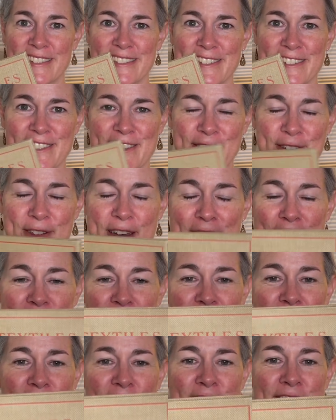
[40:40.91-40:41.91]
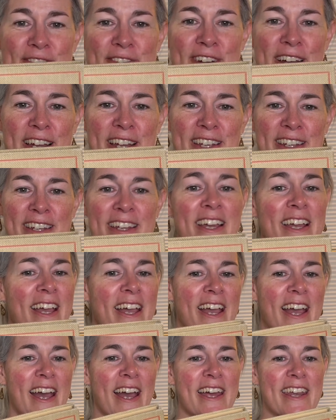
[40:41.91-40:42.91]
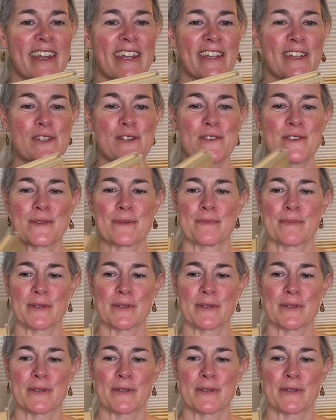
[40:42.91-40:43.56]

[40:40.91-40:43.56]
So that was a fun find at a used